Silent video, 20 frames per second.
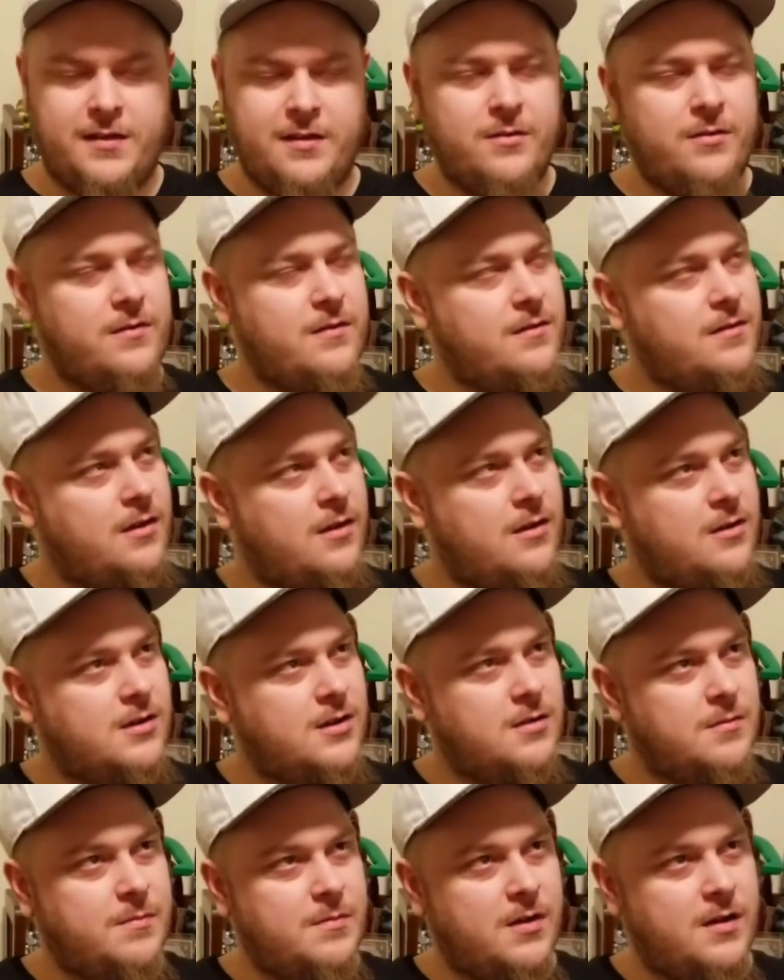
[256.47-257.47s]
I think it was
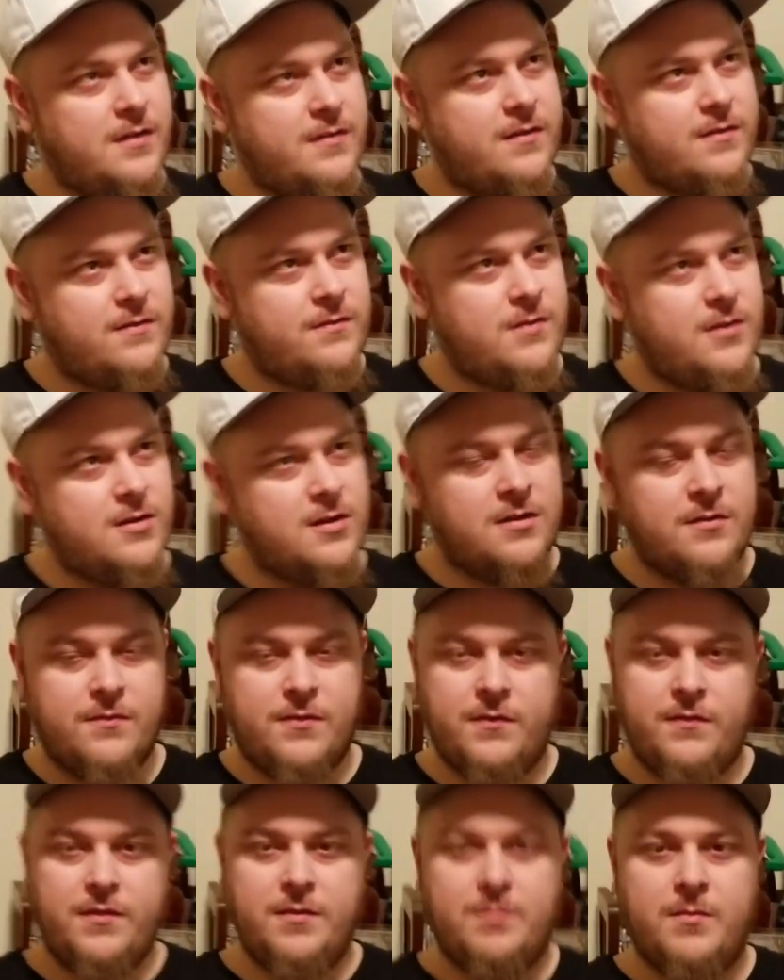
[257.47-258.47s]
$100,
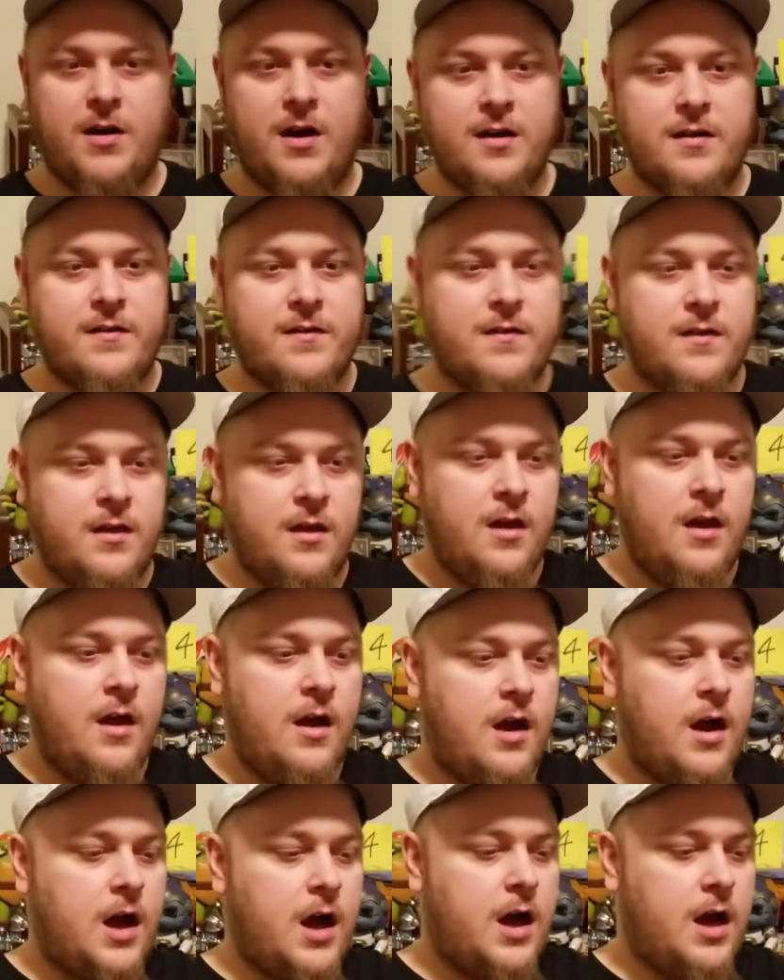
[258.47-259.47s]

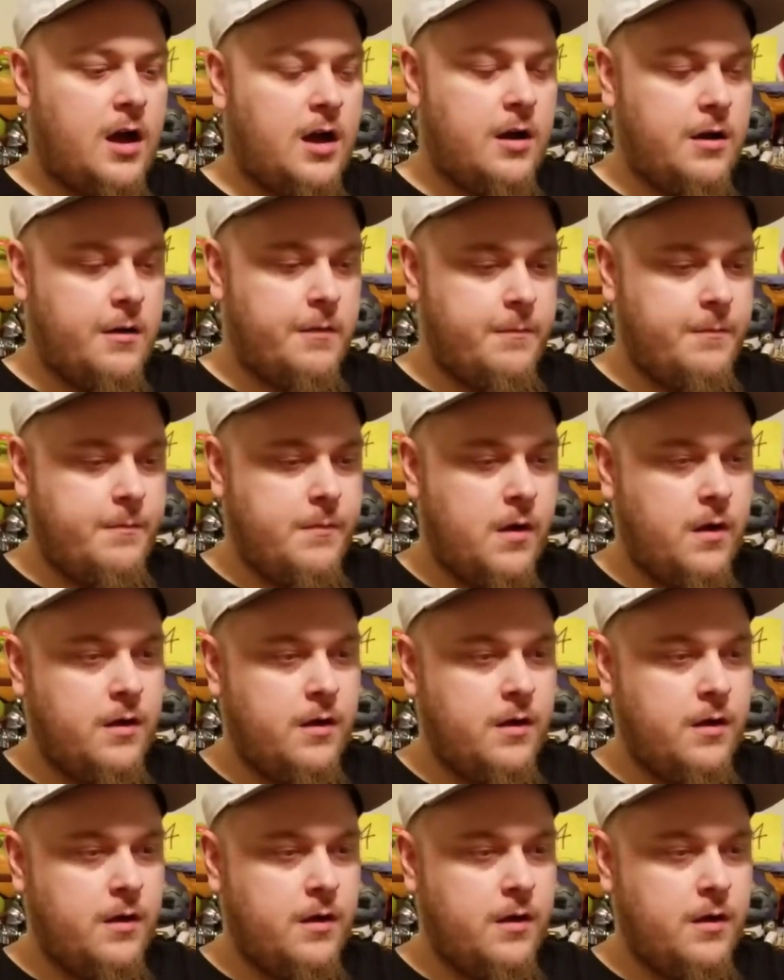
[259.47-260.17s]
$150.